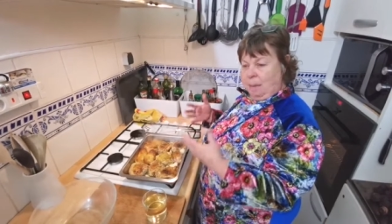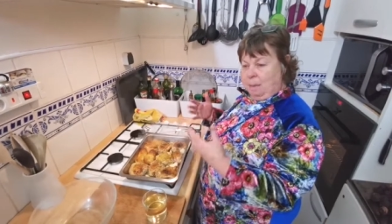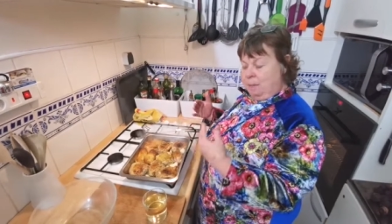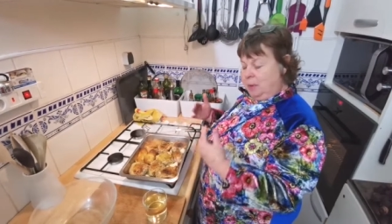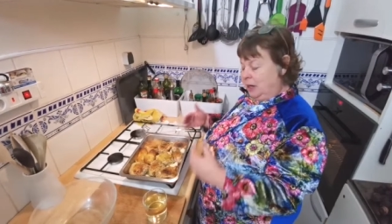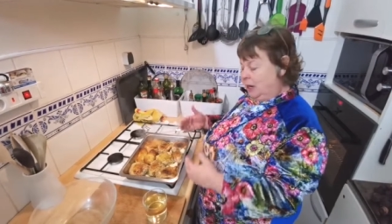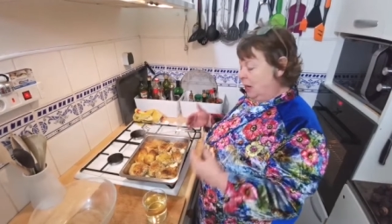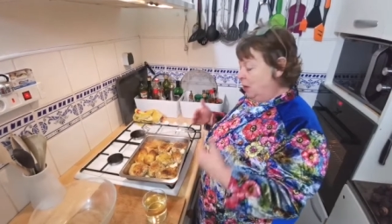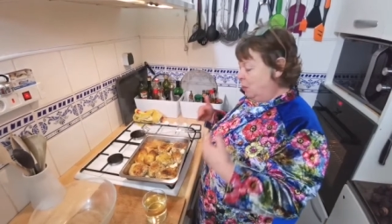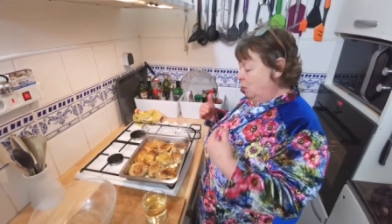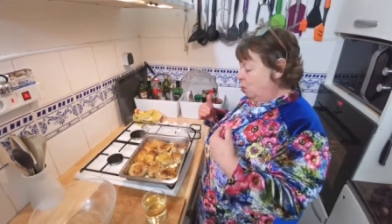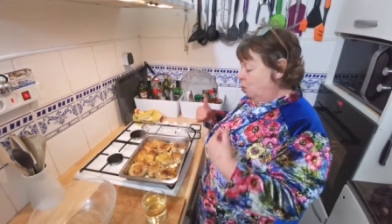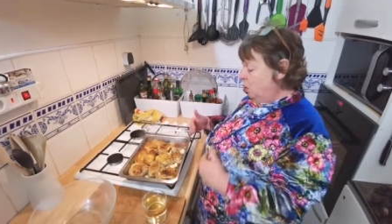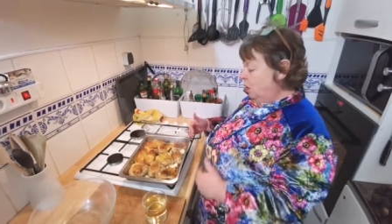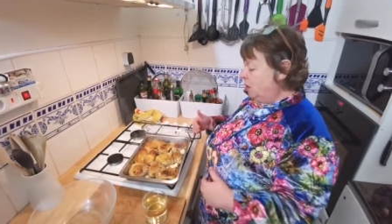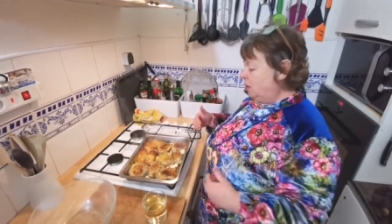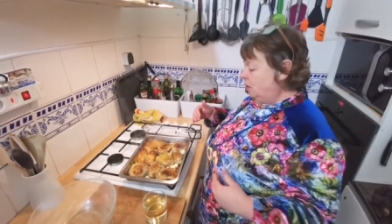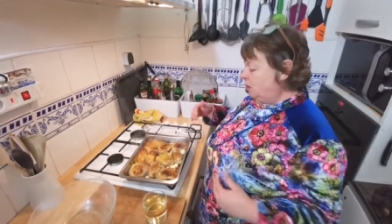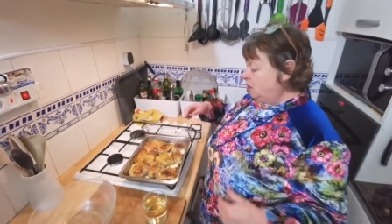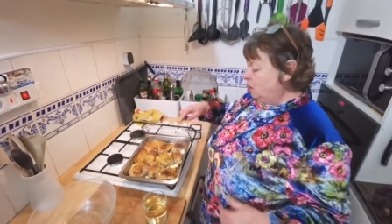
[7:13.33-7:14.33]
but it
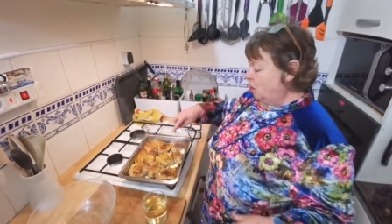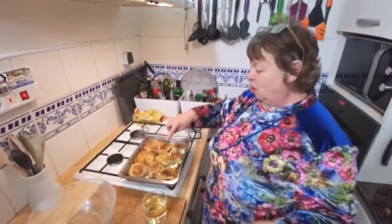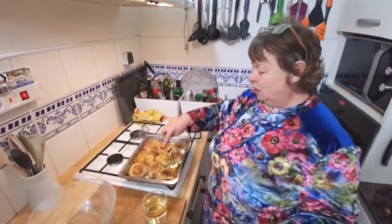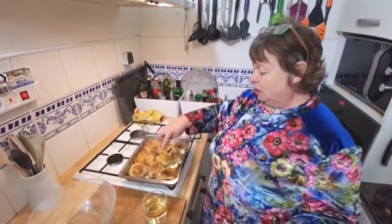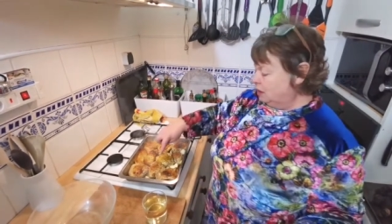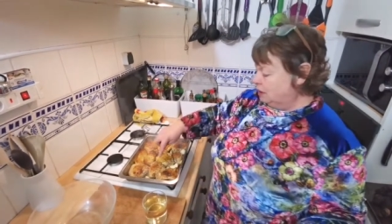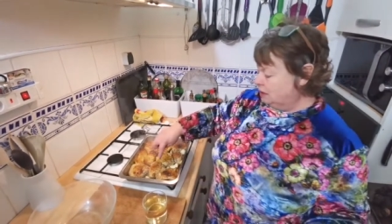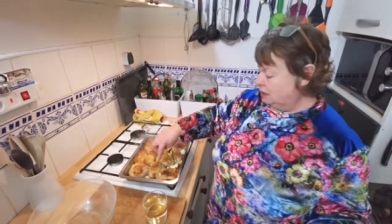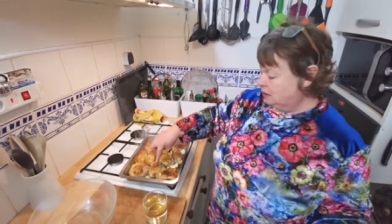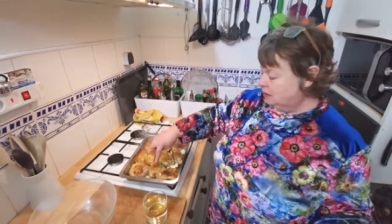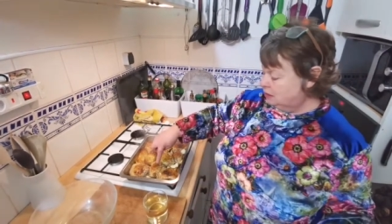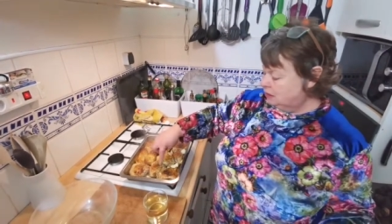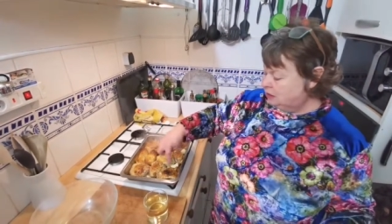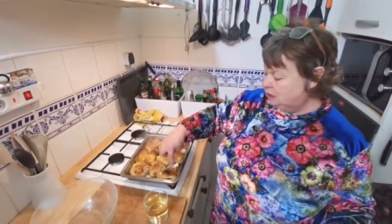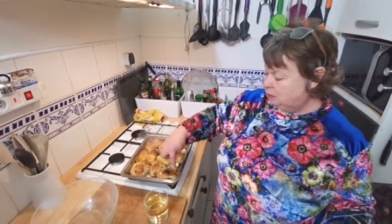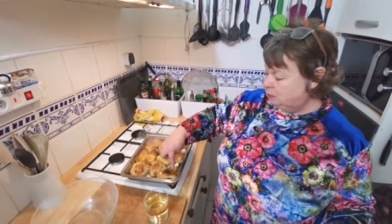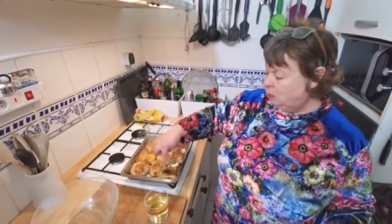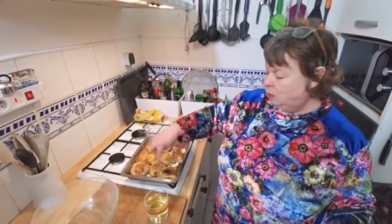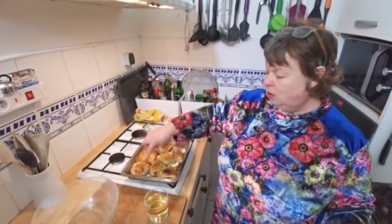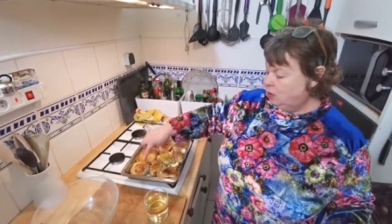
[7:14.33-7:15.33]
will not
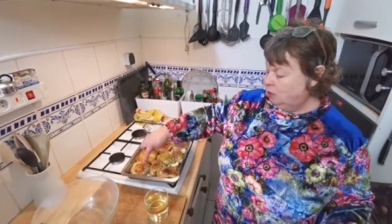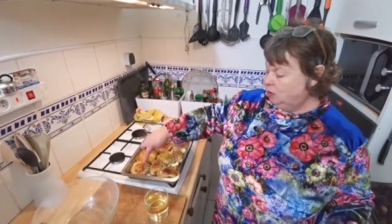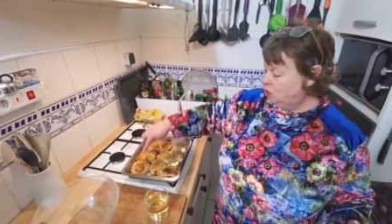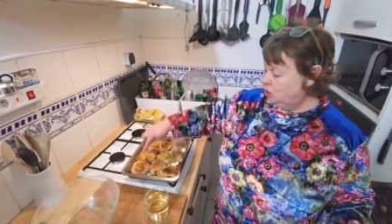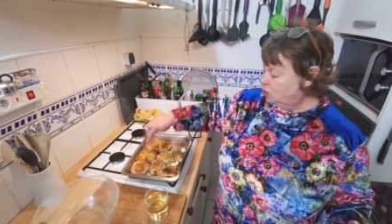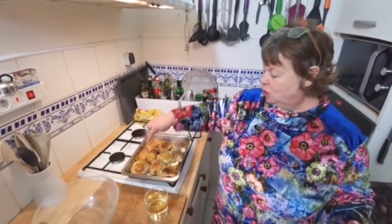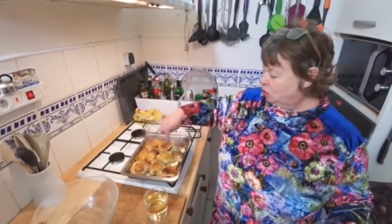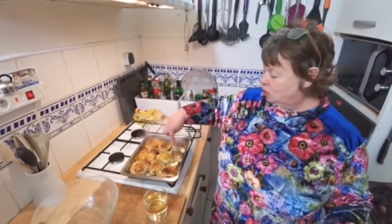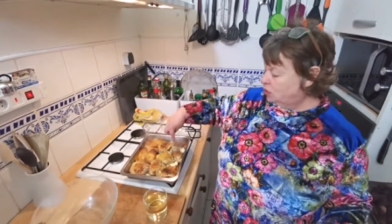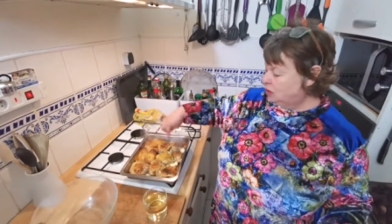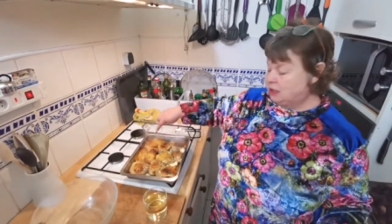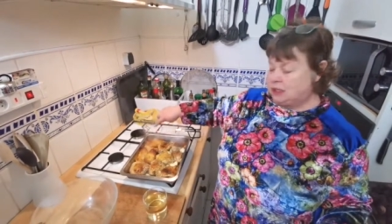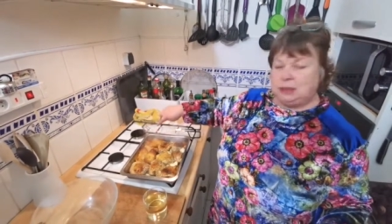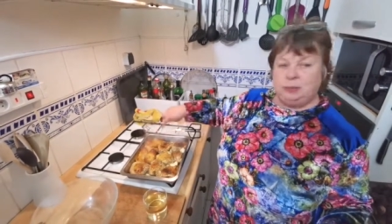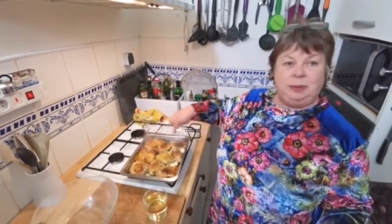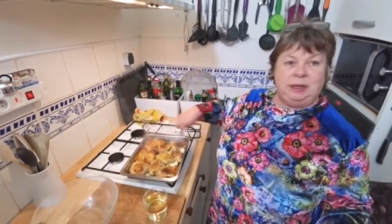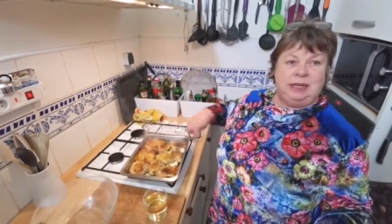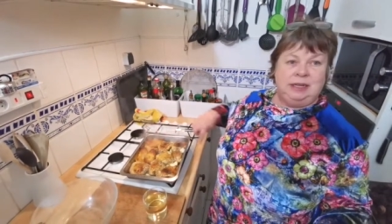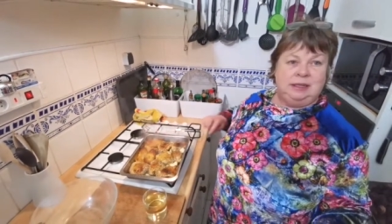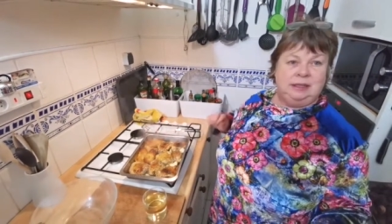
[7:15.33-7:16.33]
spoil your
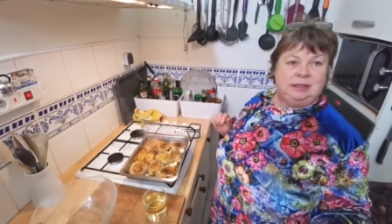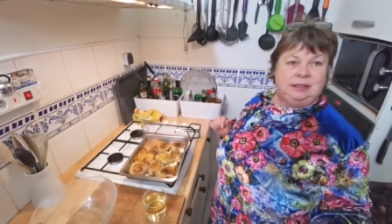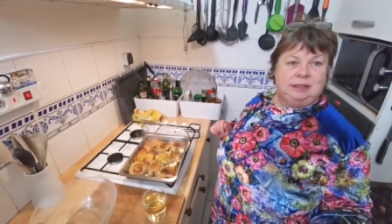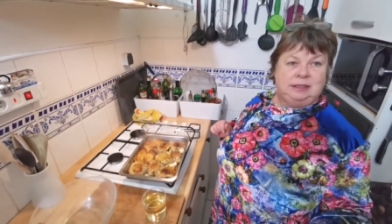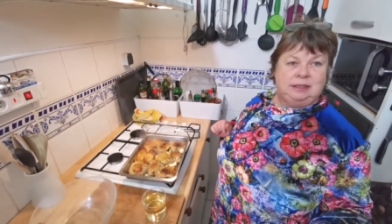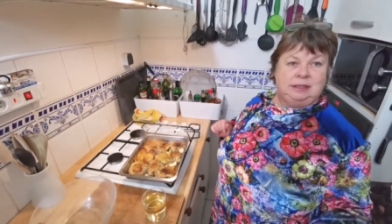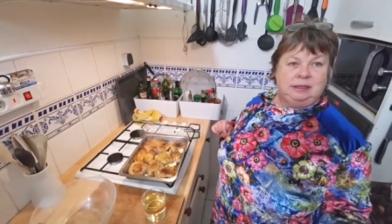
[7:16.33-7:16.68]
crispiness.